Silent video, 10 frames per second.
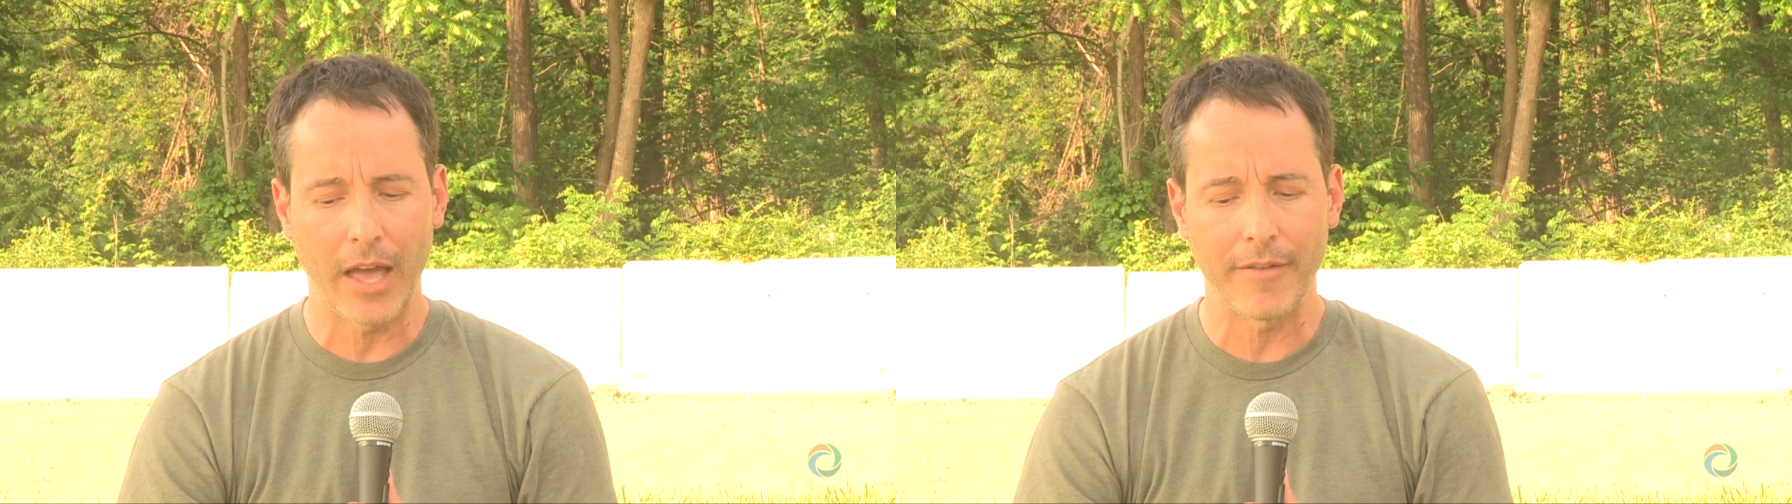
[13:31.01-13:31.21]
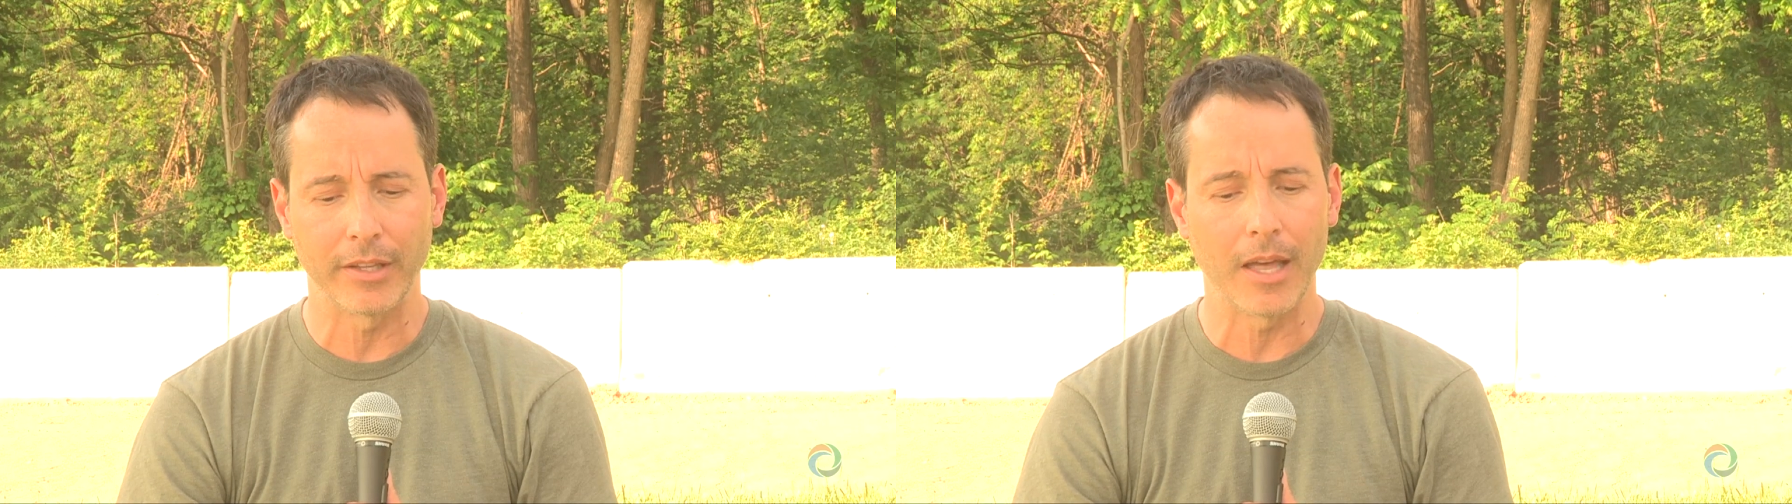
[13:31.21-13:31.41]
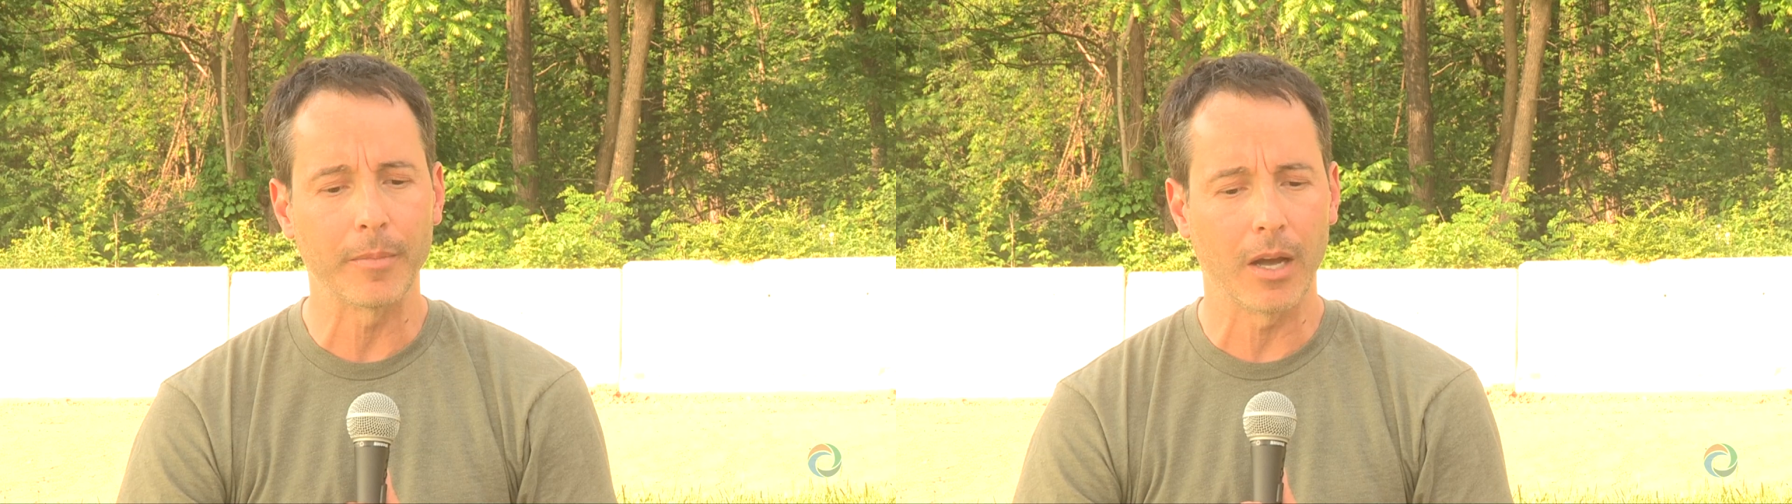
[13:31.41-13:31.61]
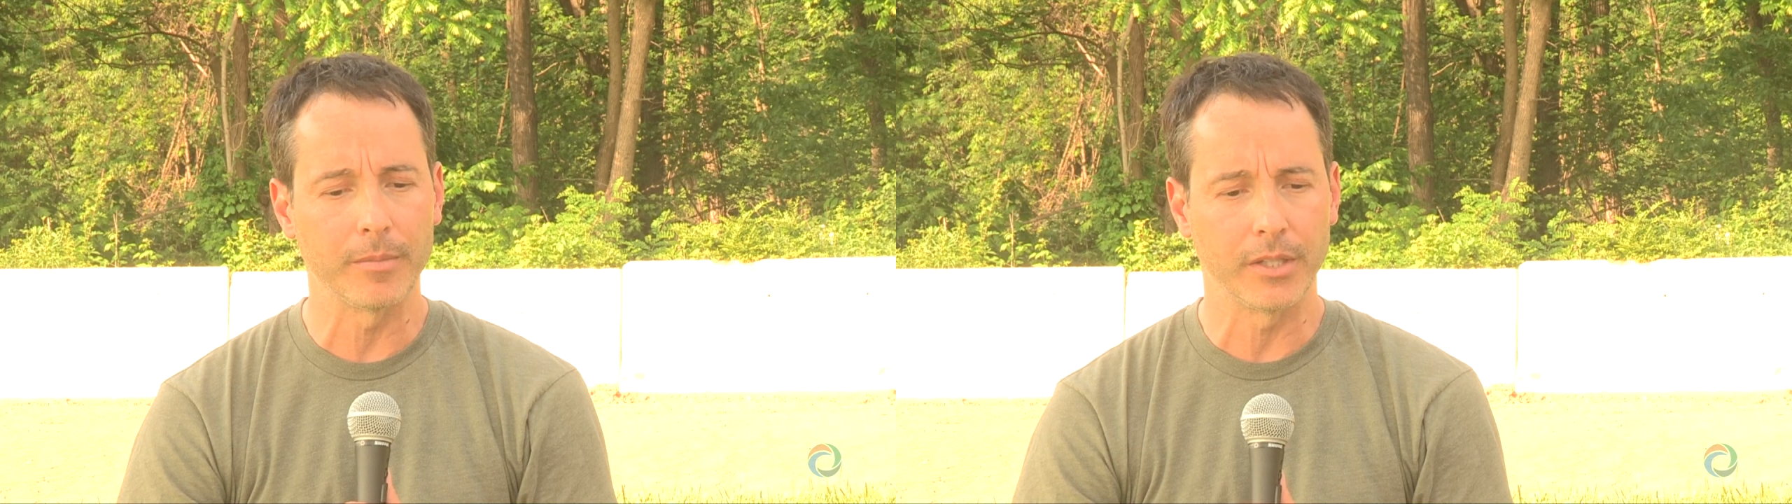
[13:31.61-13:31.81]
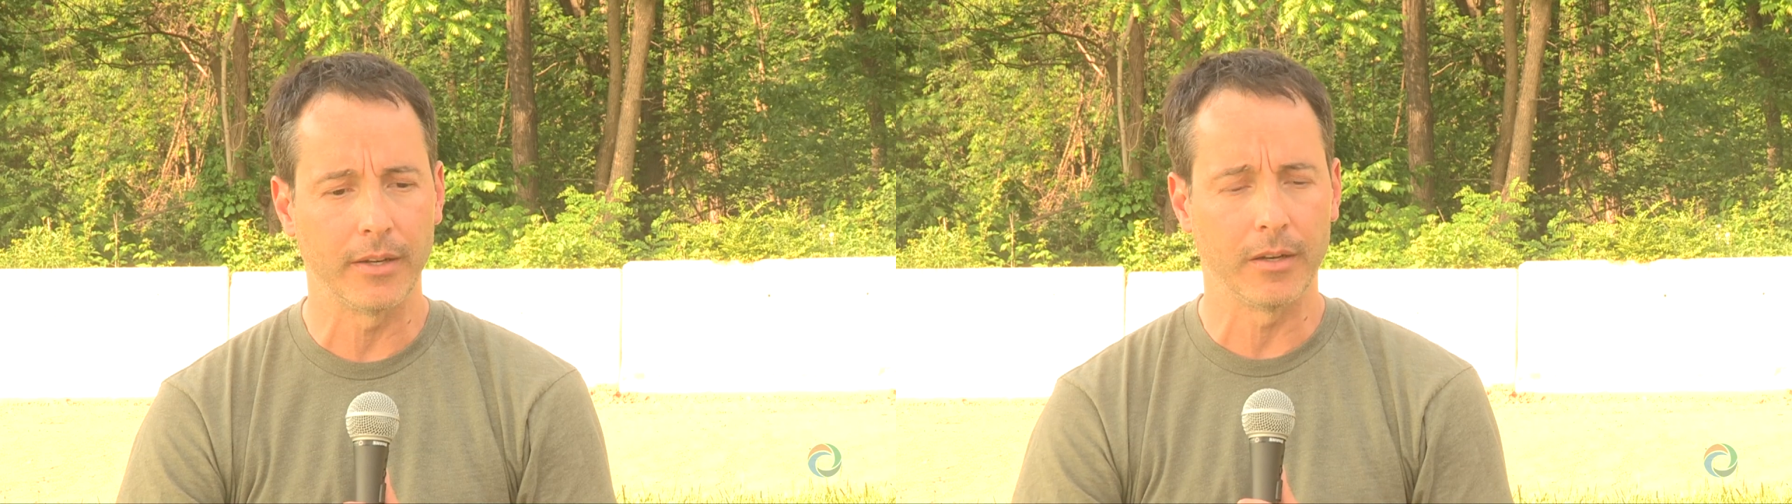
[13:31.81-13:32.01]
having them
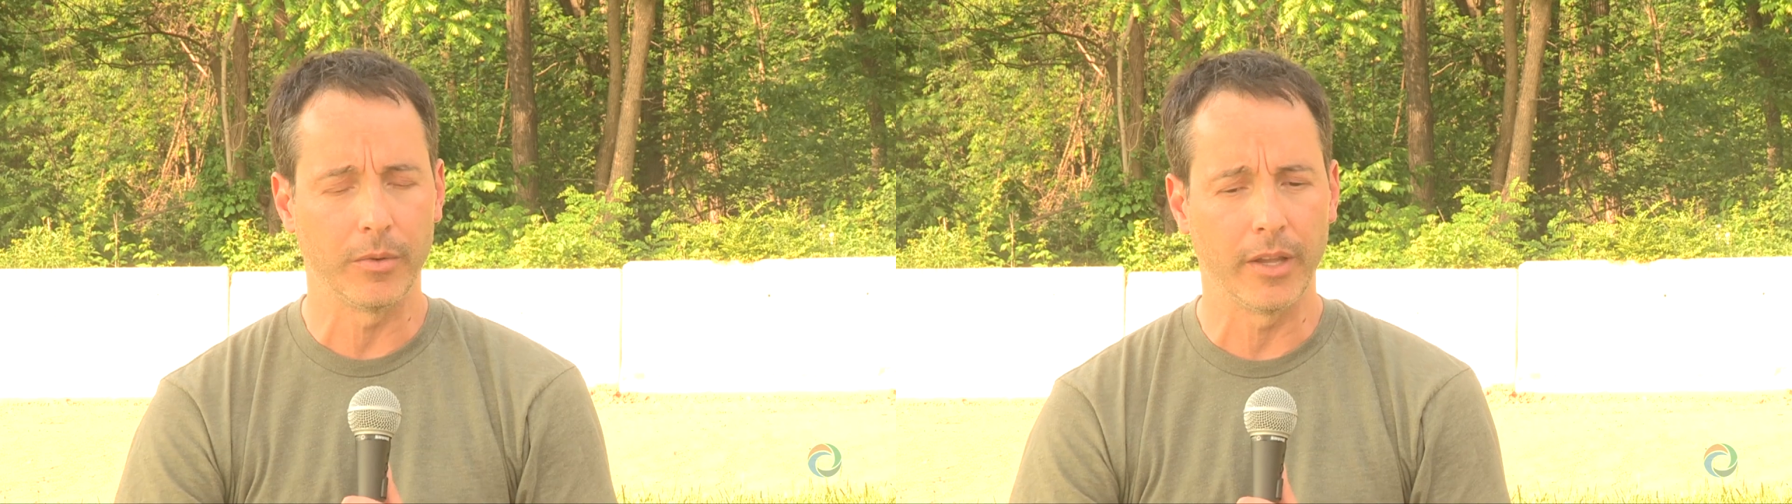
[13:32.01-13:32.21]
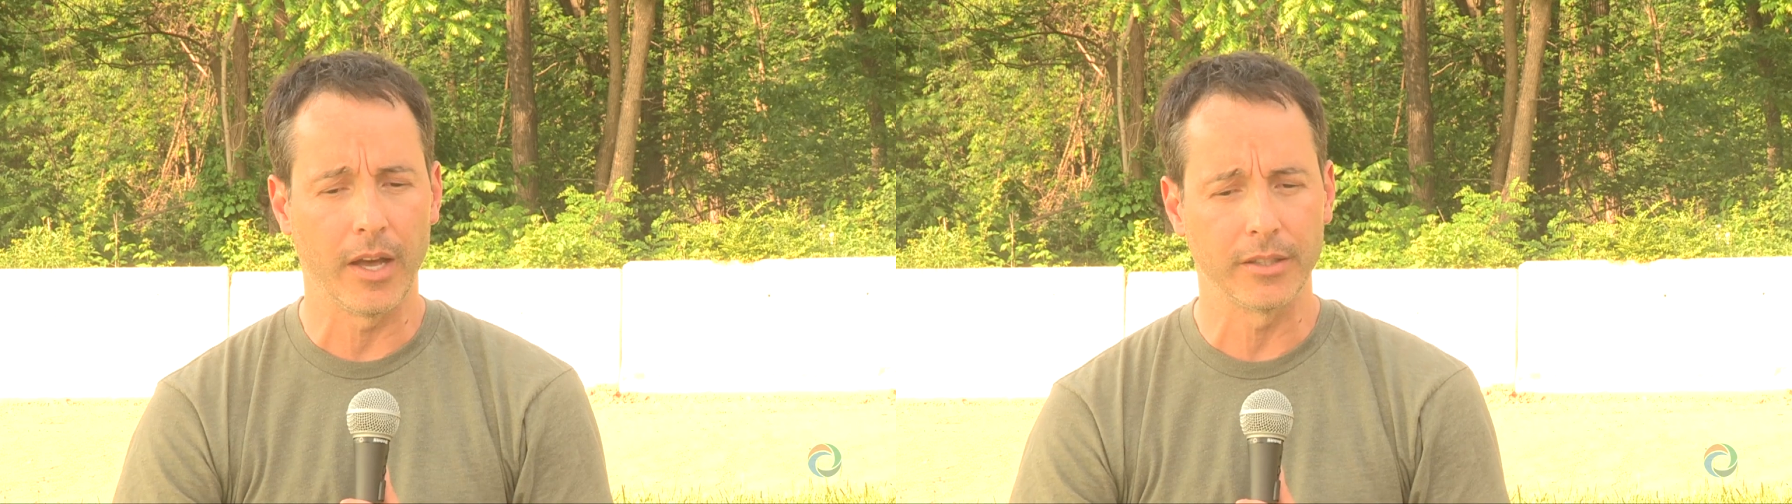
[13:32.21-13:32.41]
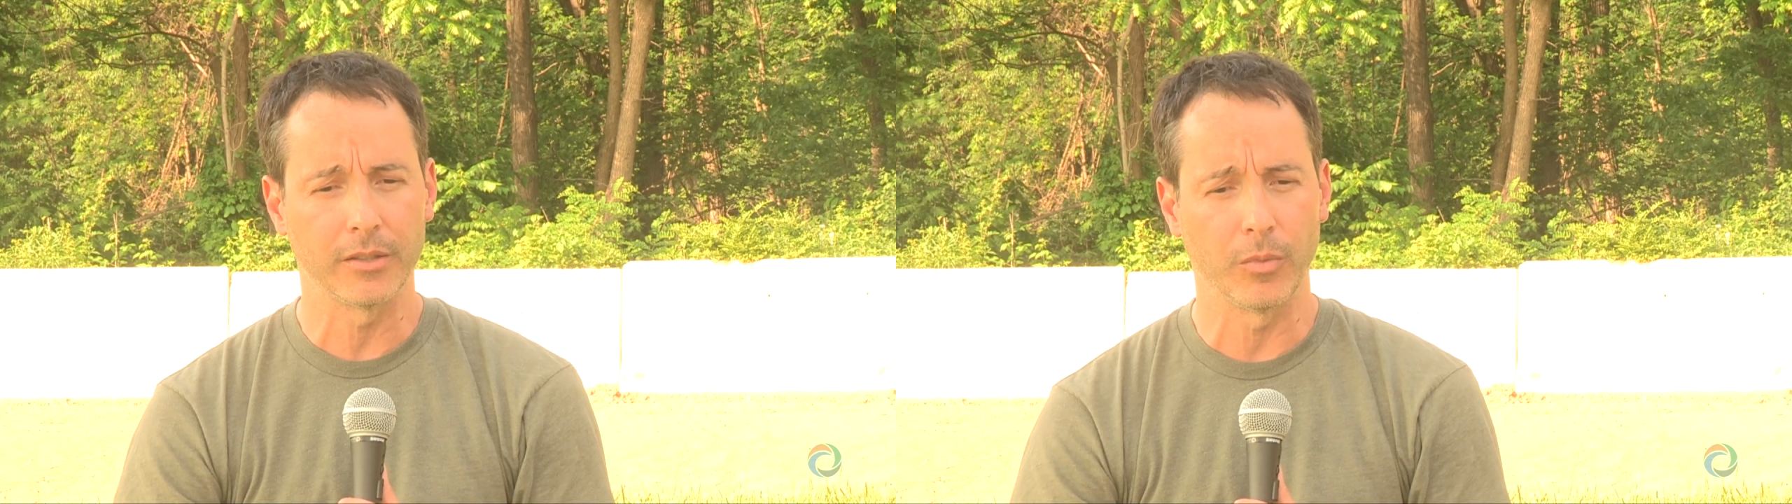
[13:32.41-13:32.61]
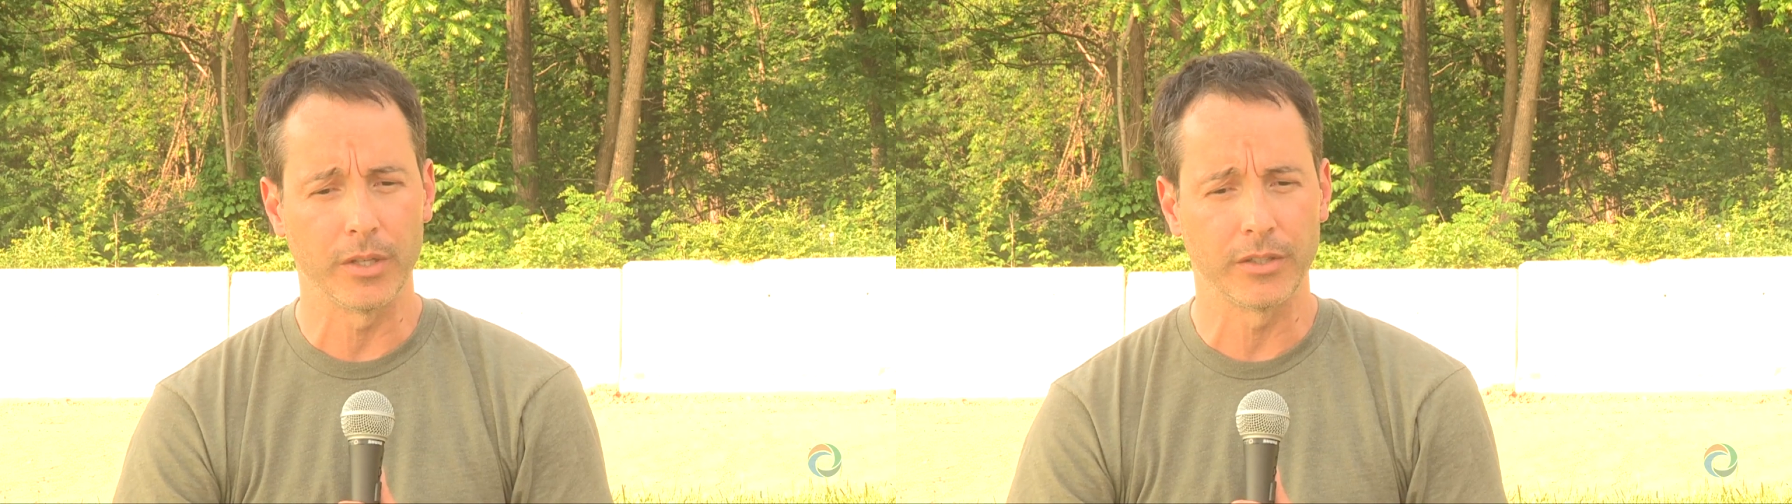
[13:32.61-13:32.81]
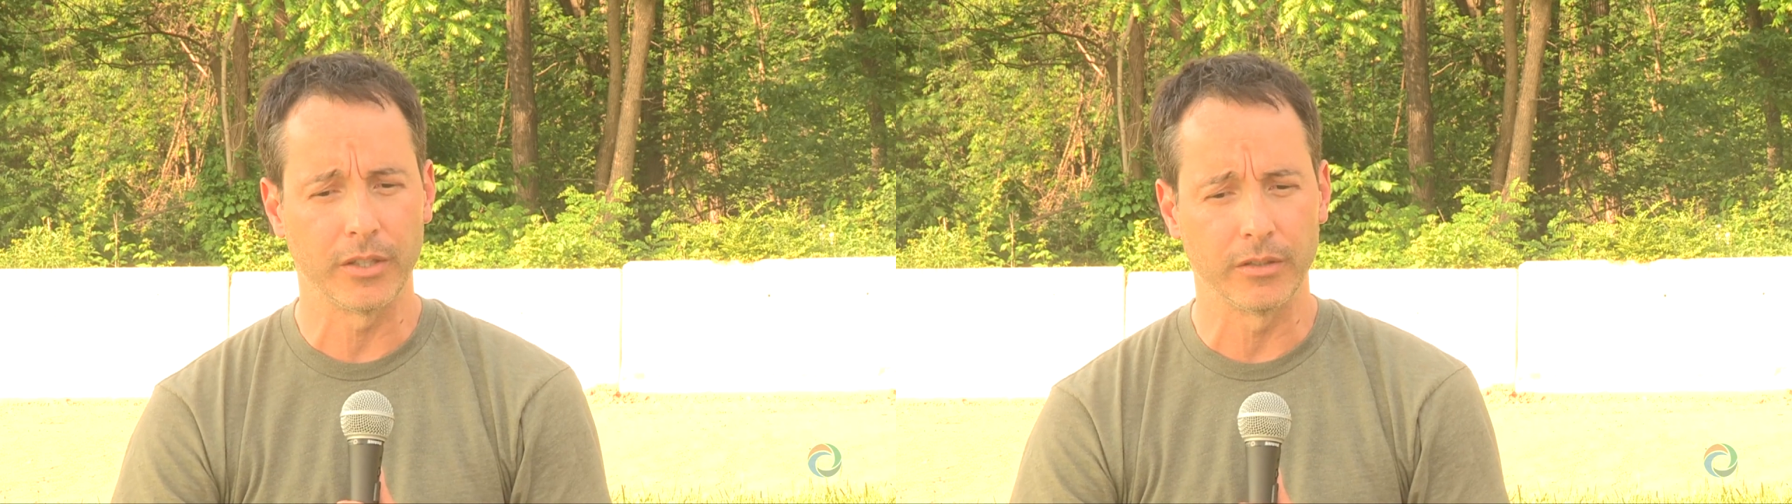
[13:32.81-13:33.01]
come sit in with us
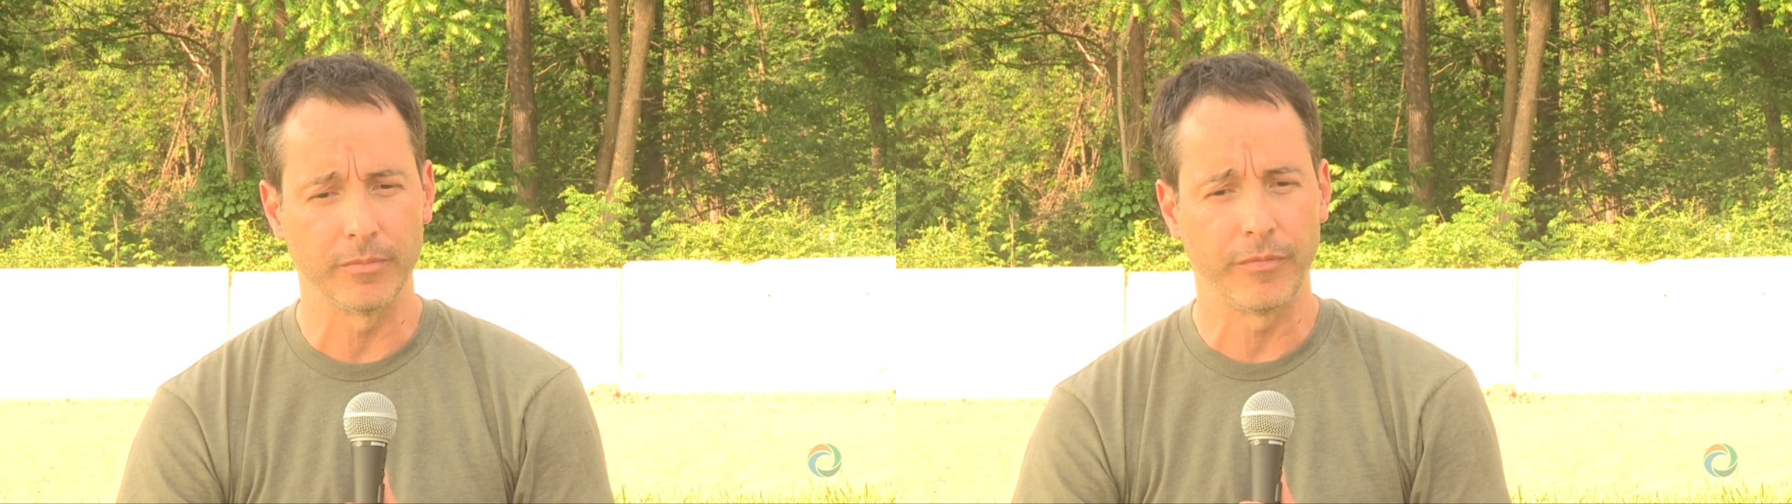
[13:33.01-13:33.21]
was to